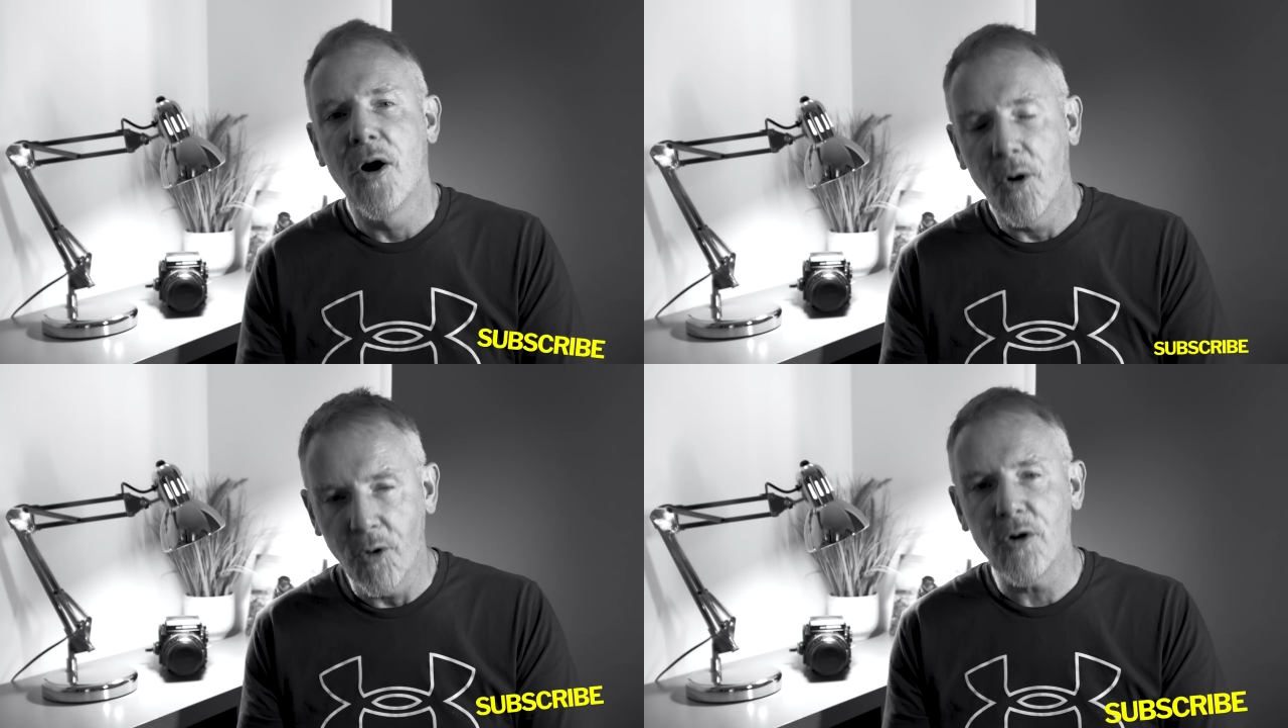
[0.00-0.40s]

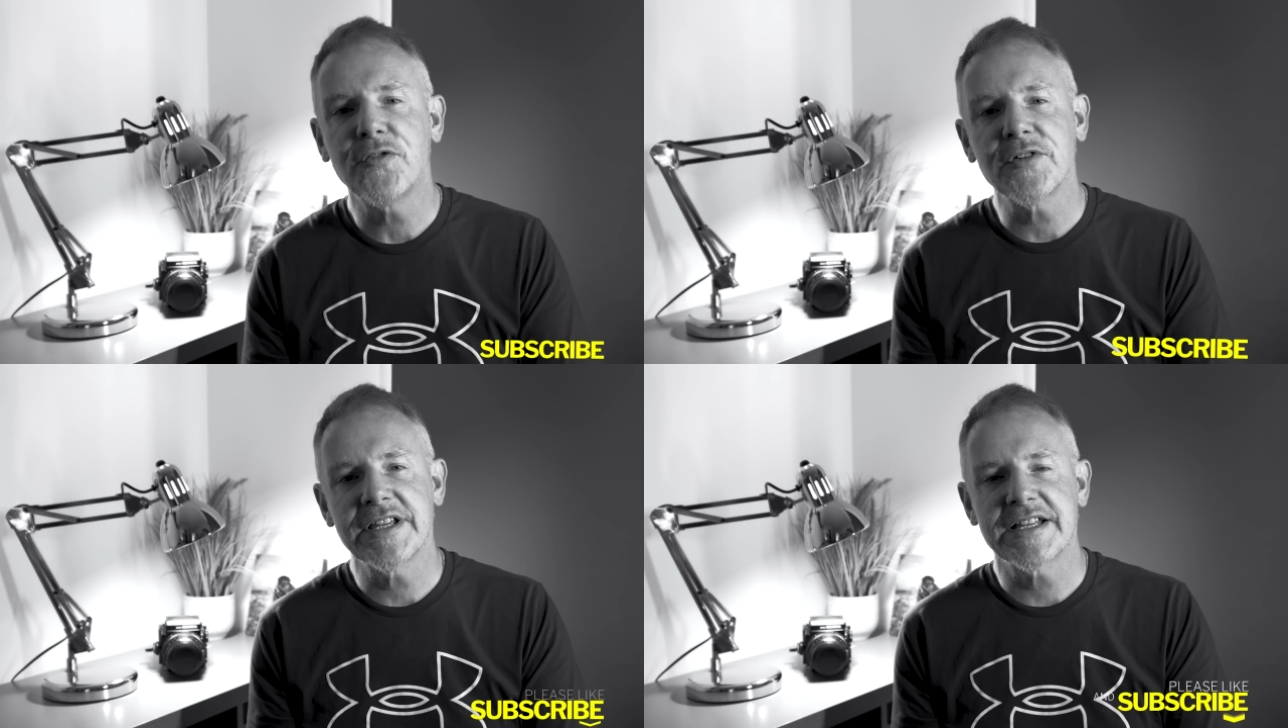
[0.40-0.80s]

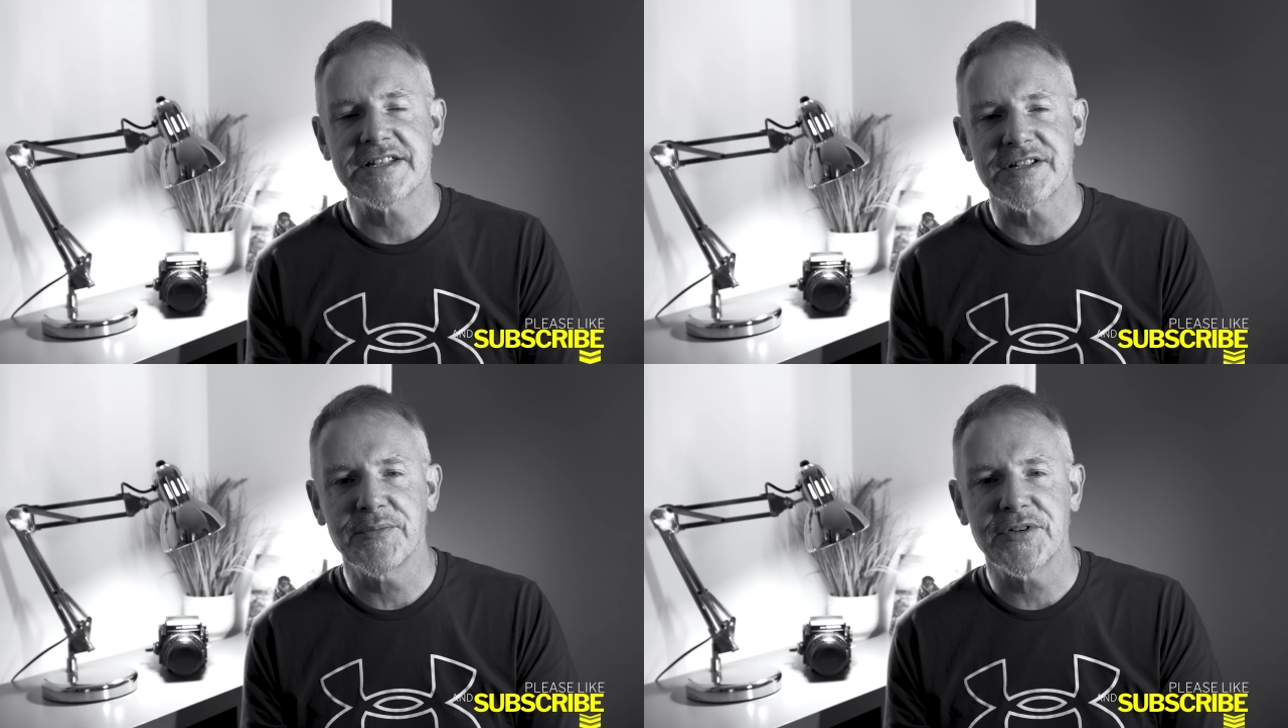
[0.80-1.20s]
Hopefully you get
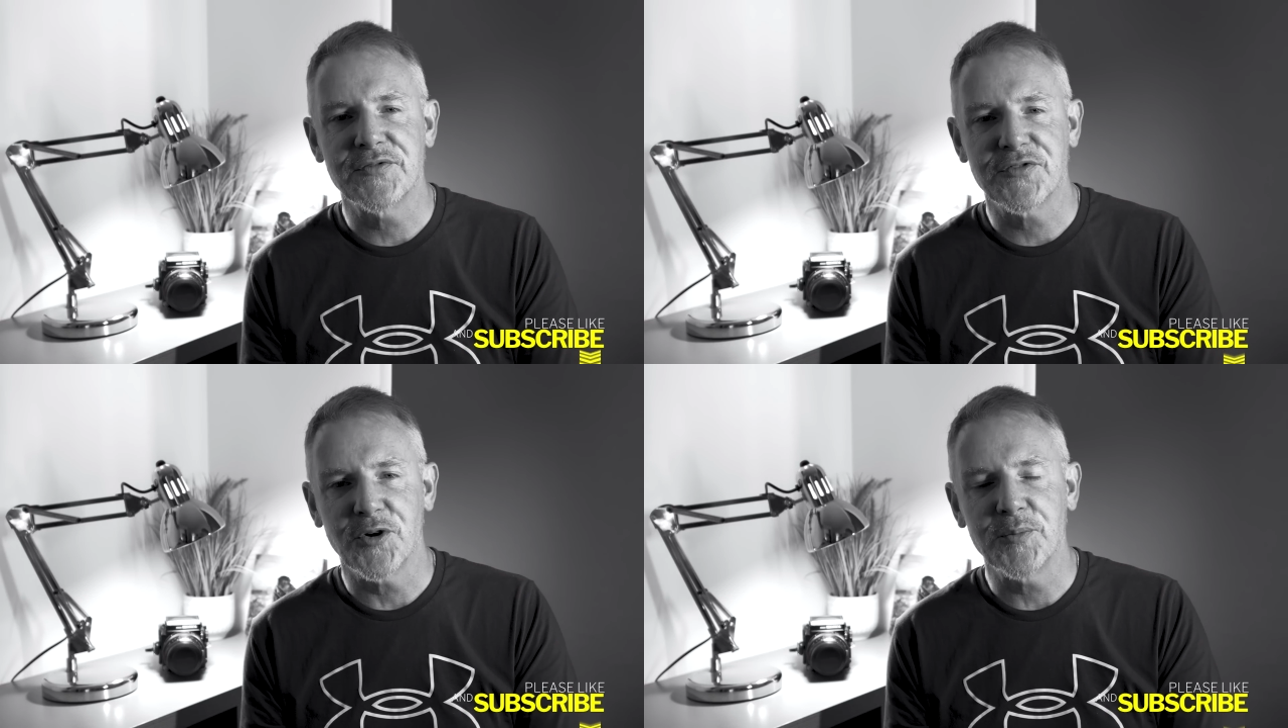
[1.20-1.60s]
something
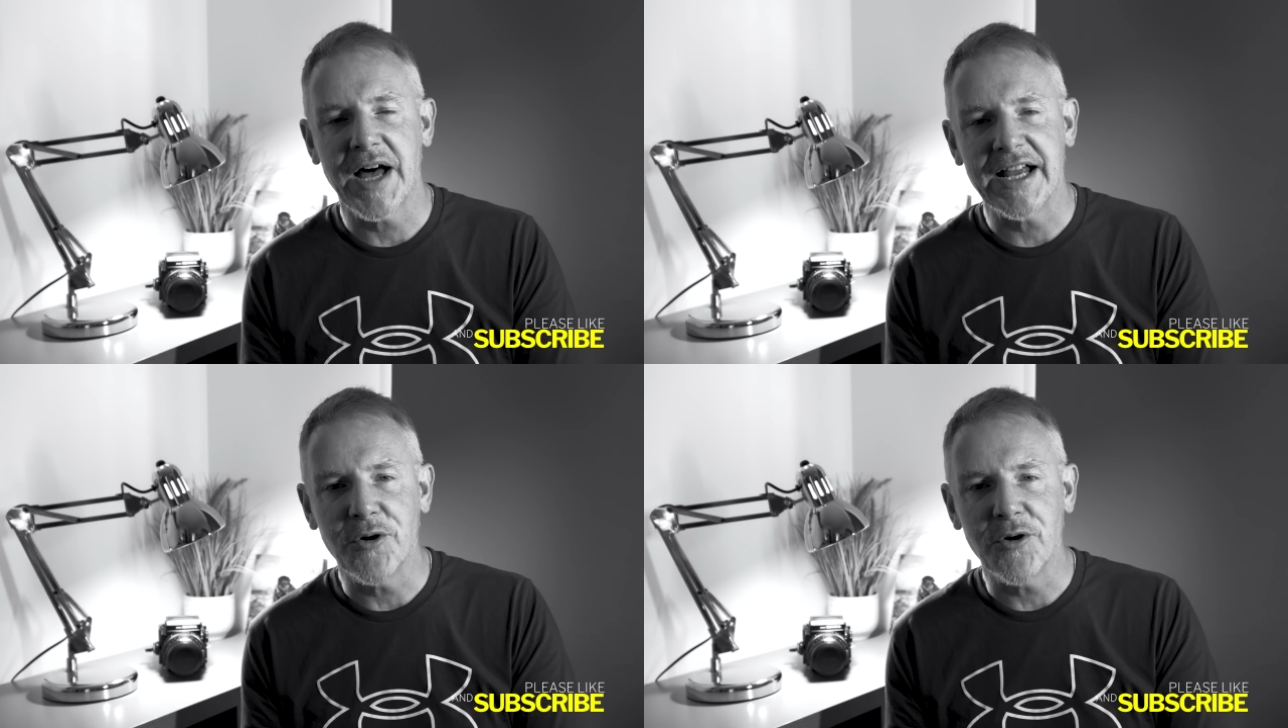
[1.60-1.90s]
from that,